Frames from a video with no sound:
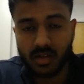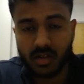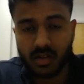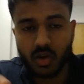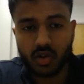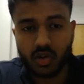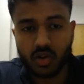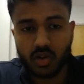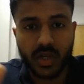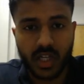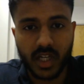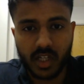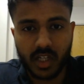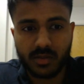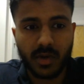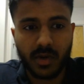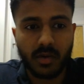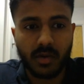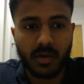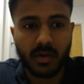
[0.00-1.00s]
or doing an
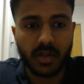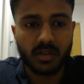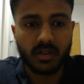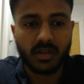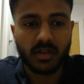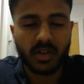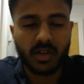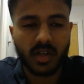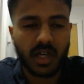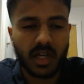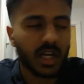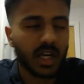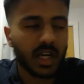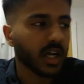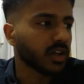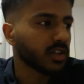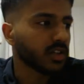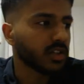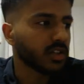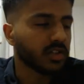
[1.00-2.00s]
experiment, and I
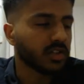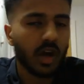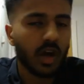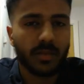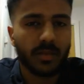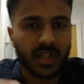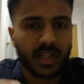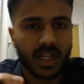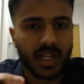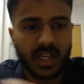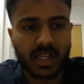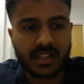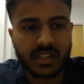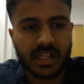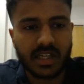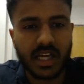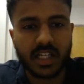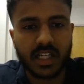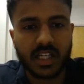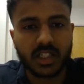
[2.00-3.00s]
could determine the
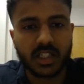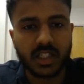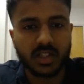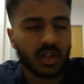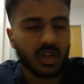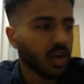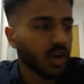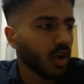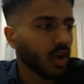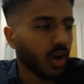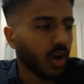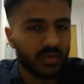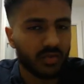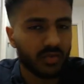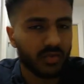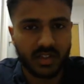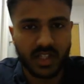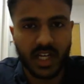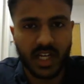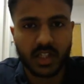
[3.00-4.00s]
kinetic energies of
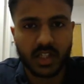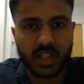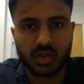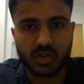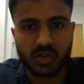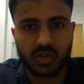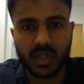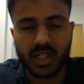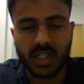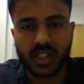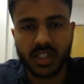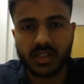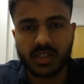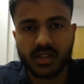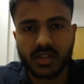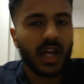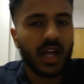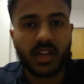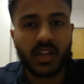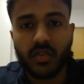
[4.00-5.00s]
these electrons released,
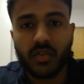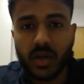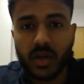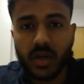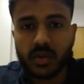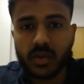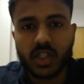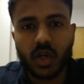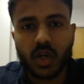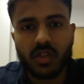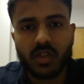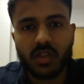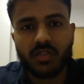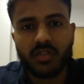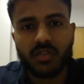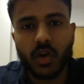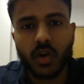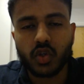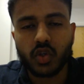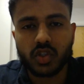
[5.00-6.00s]
and the frequency of the
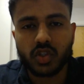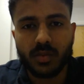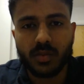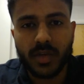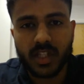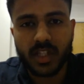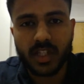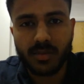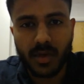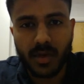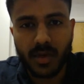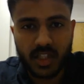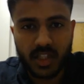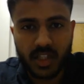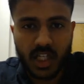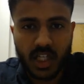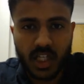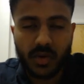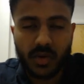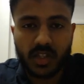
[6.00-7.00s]
photons emitted by the
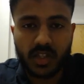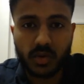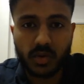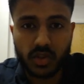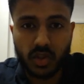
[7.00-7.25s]
generator was